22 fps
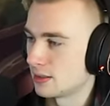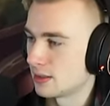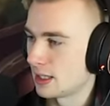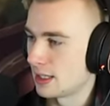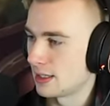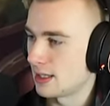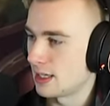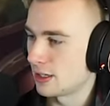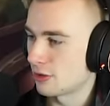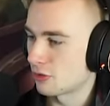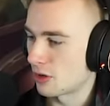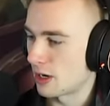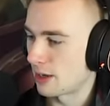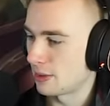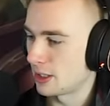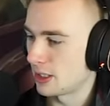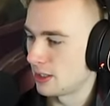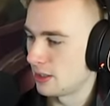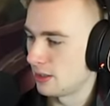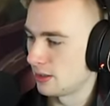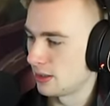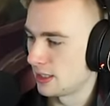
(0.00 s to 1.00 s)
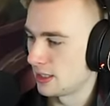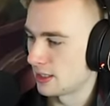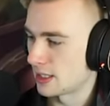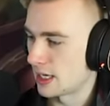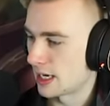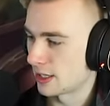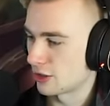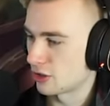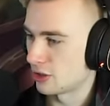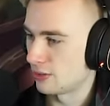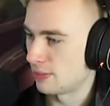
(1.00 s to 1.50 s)
I think grabbing healing is
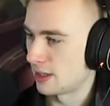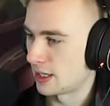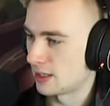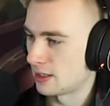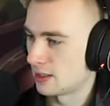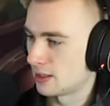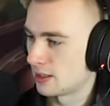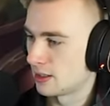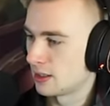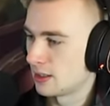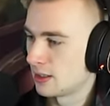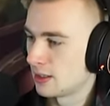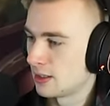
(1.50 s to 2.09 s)
actually better.